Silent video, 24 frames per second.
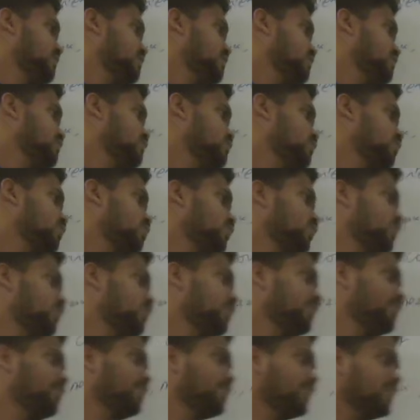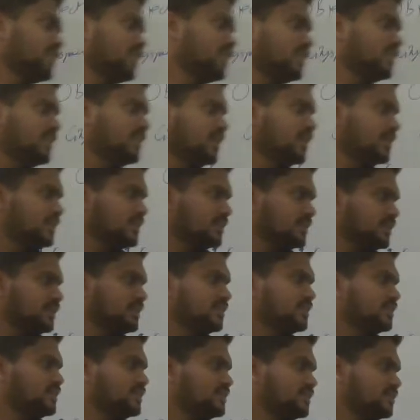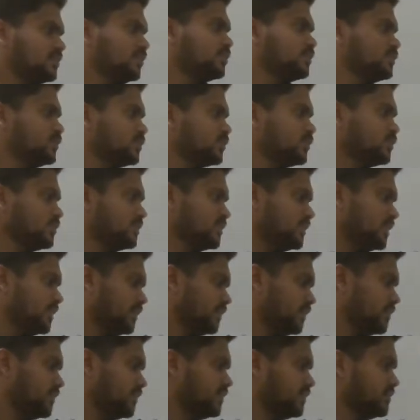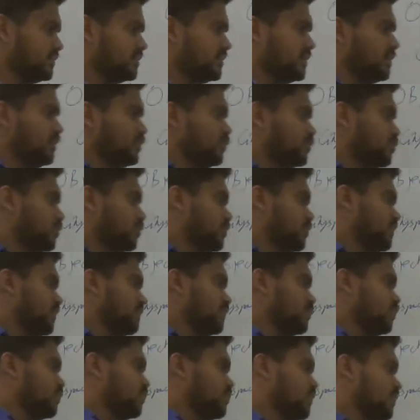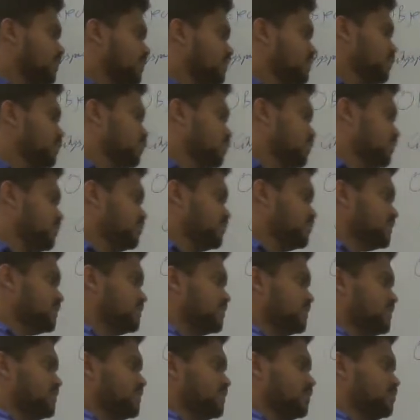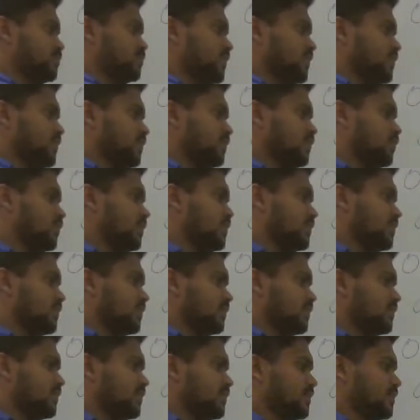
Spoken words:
So they in this also say you don't have to look at the whole image, just a particular